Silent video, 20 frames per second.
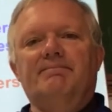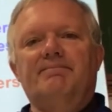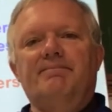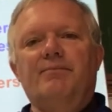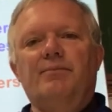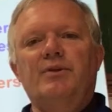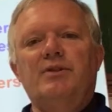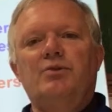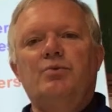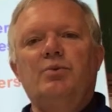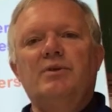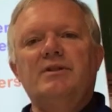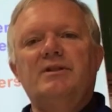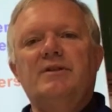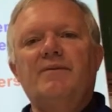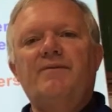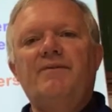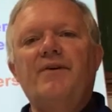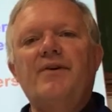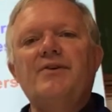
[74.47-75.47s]
which was the
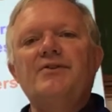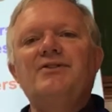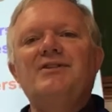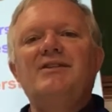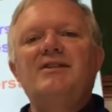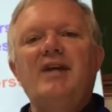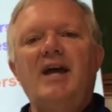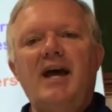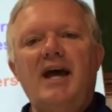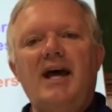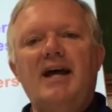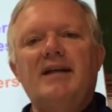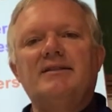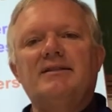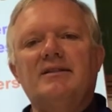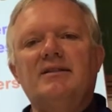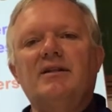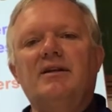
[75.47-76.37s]
first test